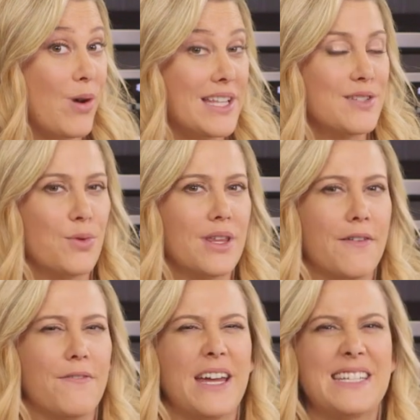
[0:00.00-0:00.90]
ones with a
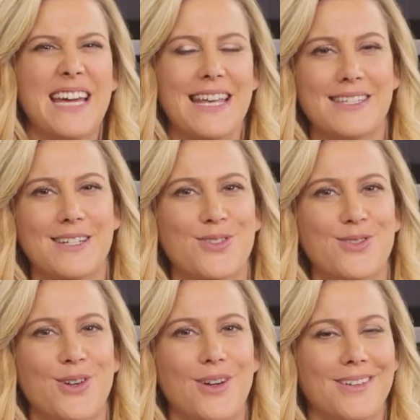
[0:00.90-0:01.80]
fantastic
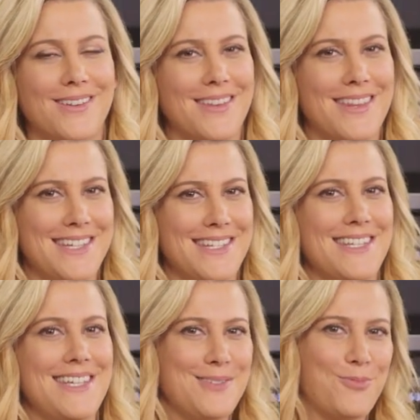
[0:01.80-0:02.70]
dessert, this
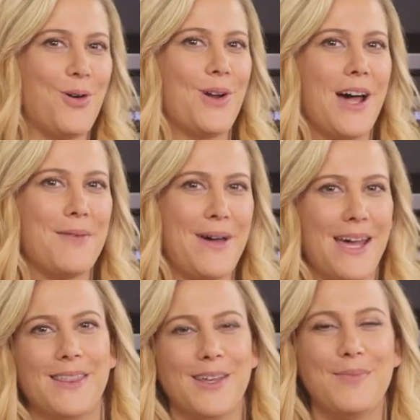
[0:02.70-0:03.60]
is what I
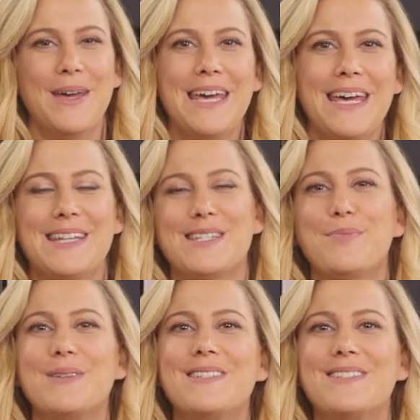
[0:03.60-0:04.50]
make them. It's a
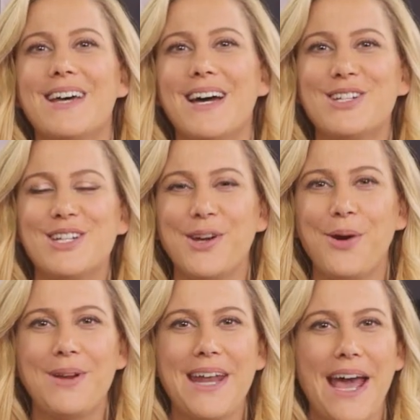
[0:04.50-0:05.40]
pistachio and